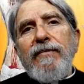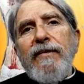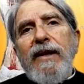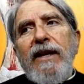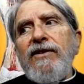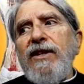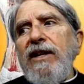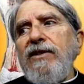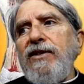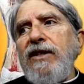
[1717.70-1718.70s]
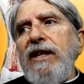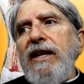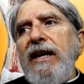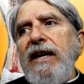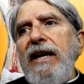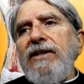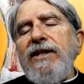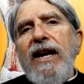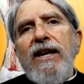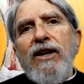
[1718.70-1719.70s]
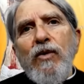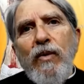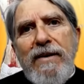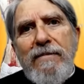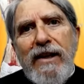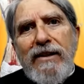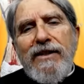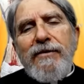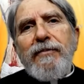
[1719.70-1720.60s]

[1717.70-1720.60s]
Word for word: It's, it's, it's an agreement.